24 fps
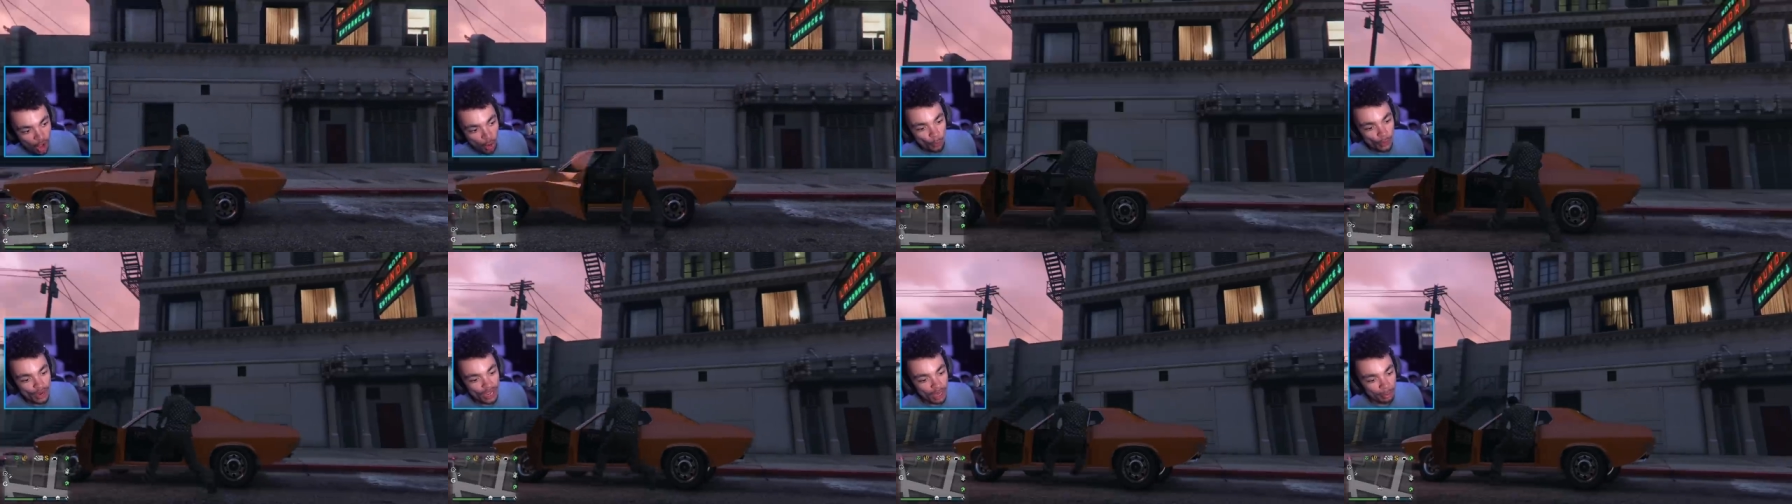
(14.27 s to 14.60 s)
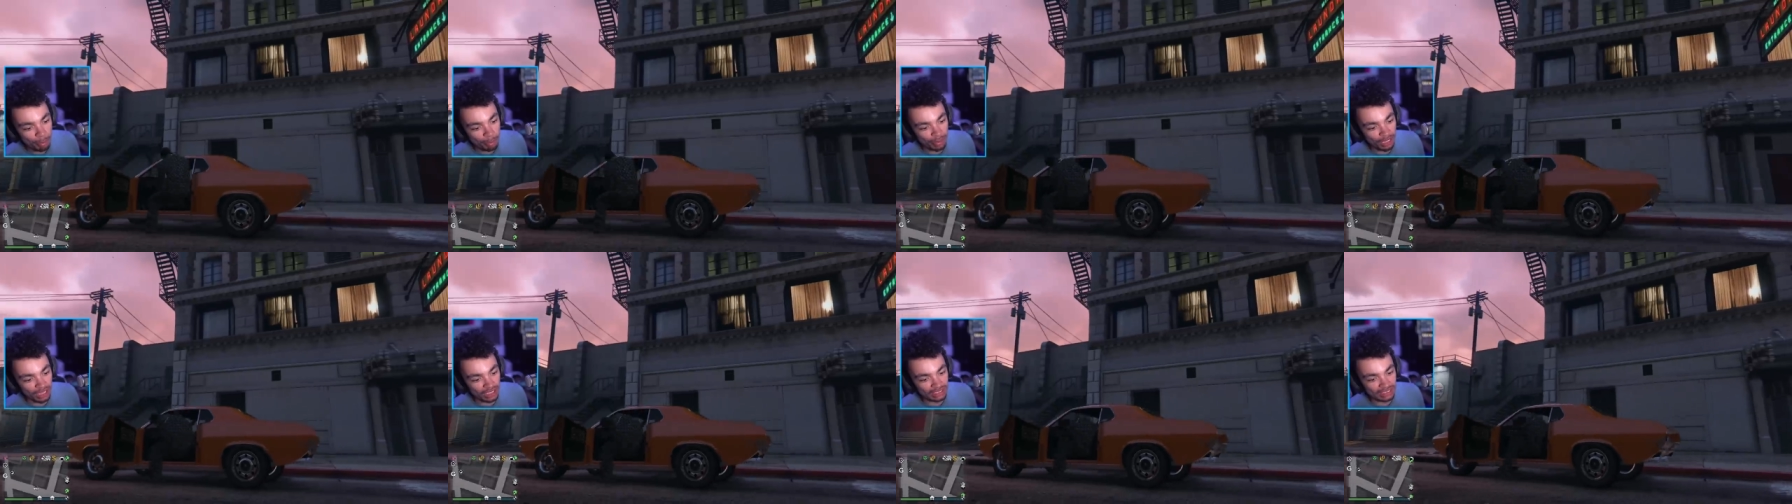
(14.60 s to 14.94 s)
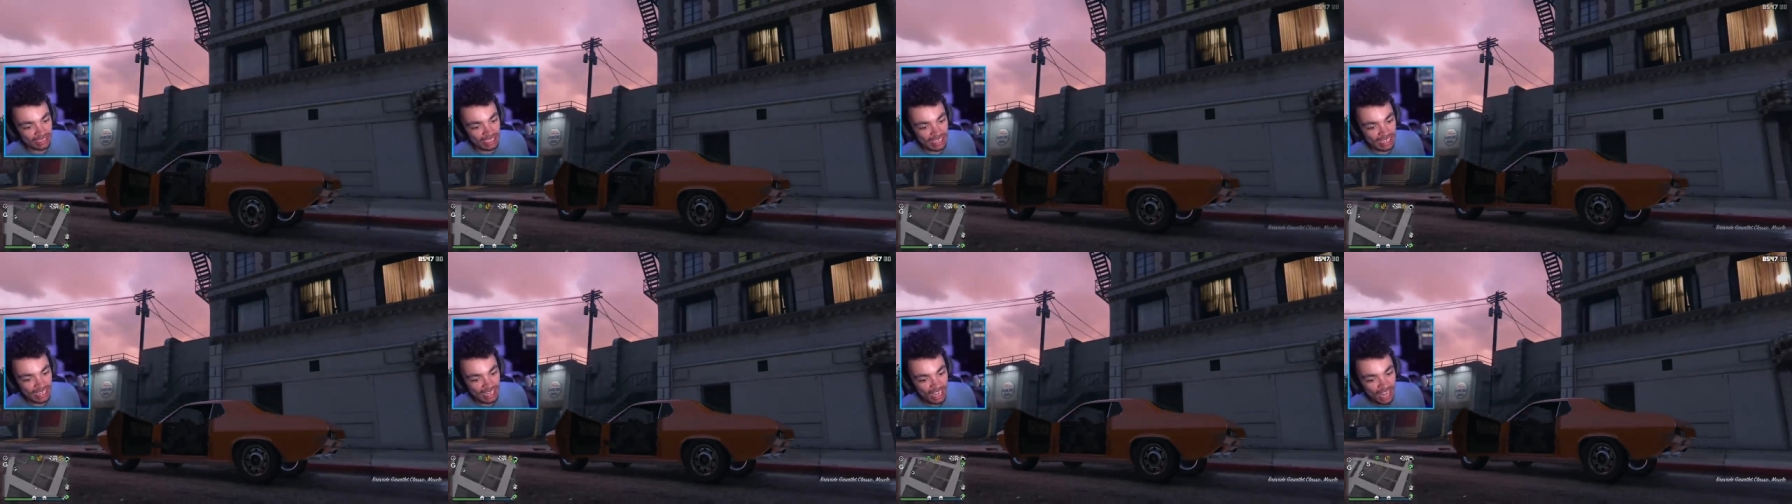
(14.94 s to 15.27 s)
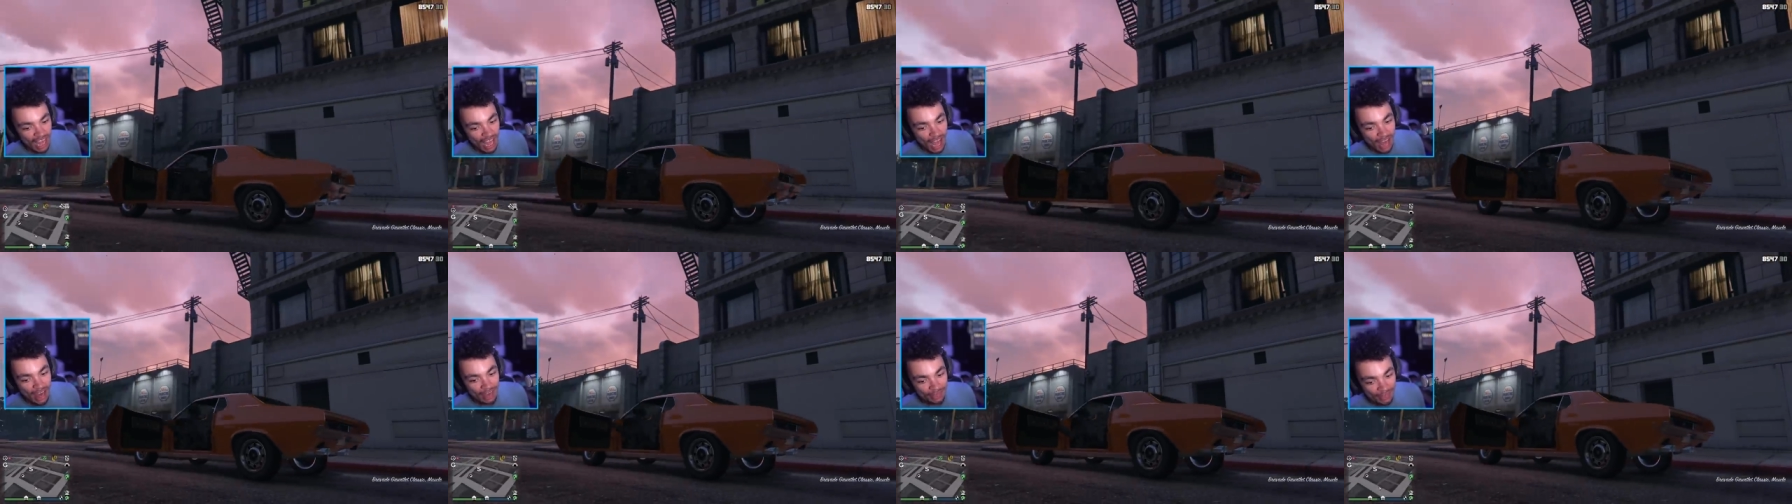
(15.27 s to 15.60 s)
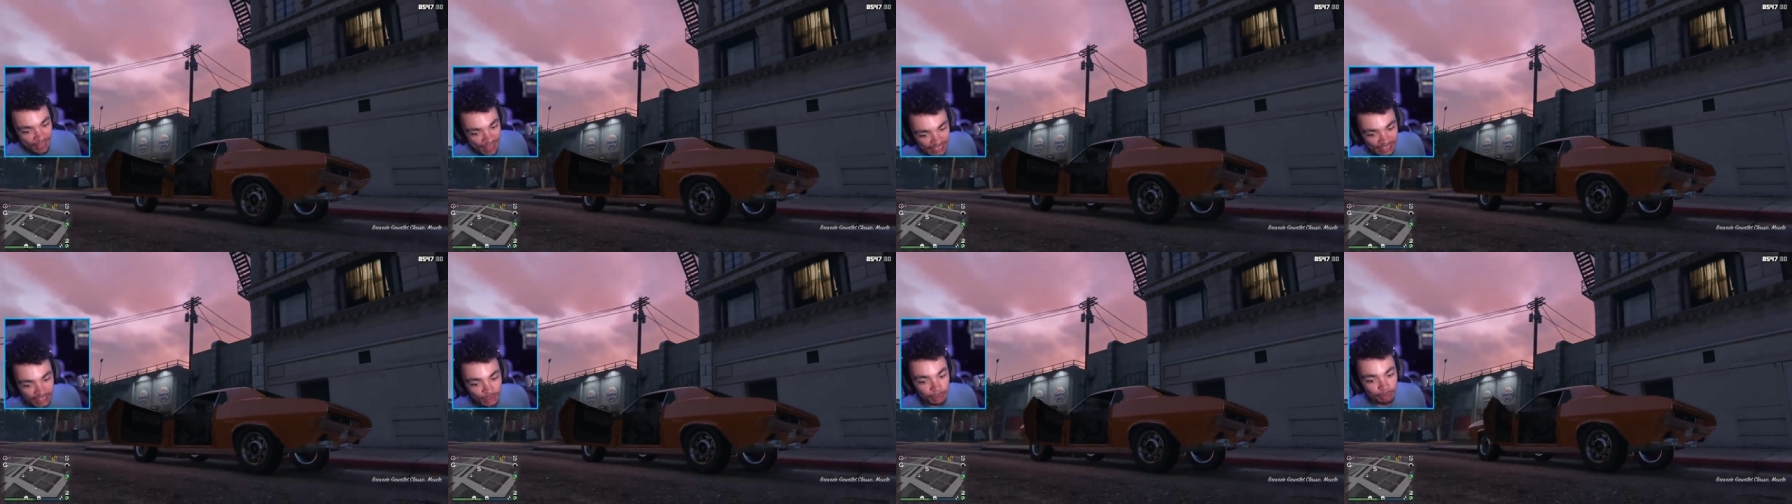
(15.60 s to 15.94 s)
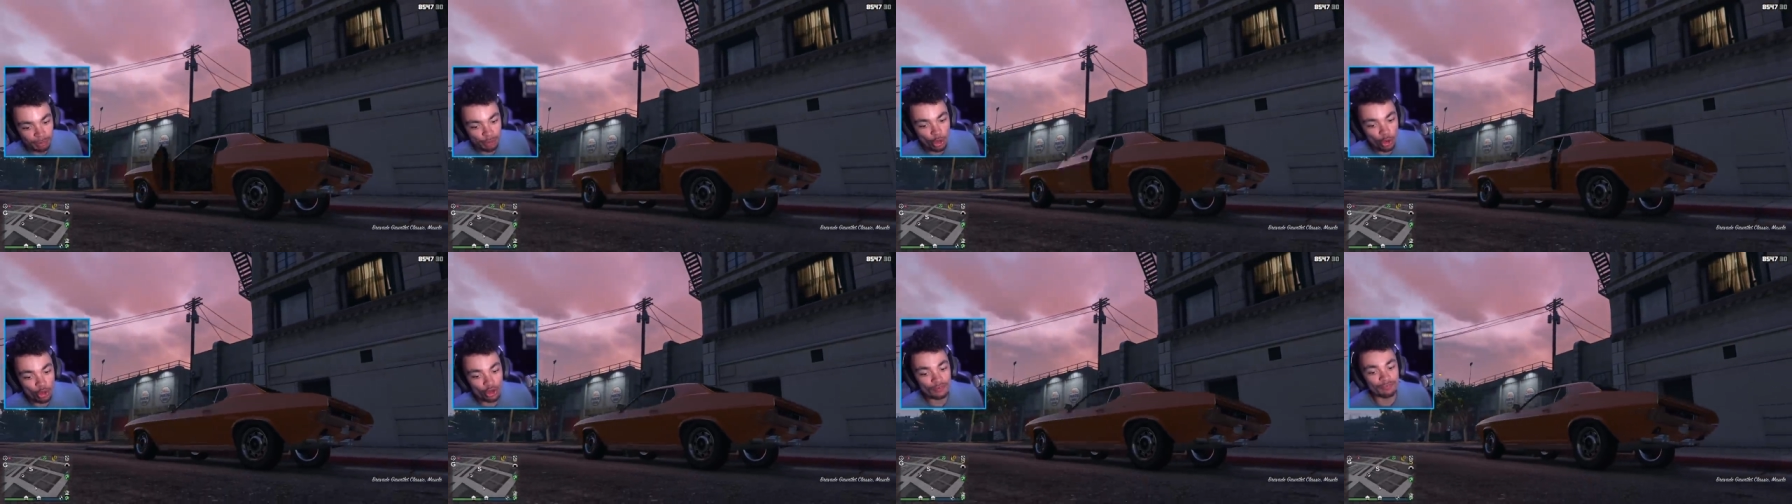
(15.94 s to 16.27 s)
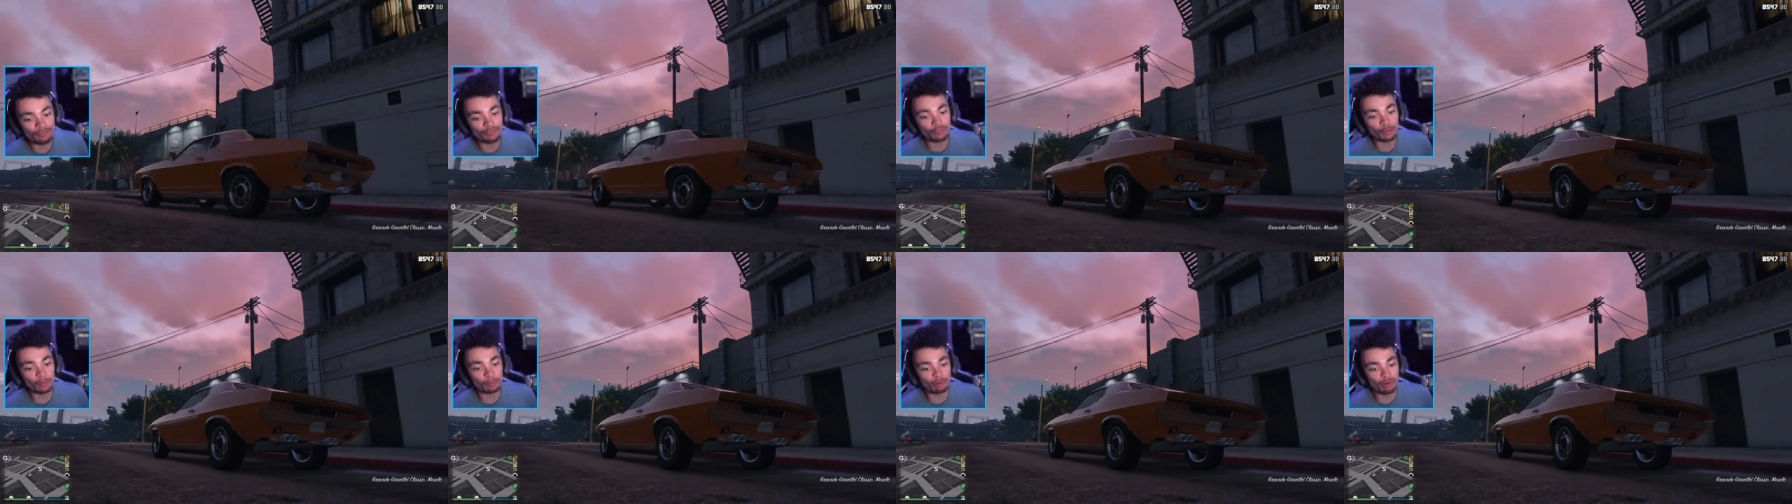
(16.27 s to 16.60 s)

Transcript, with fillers: We are building this beautiful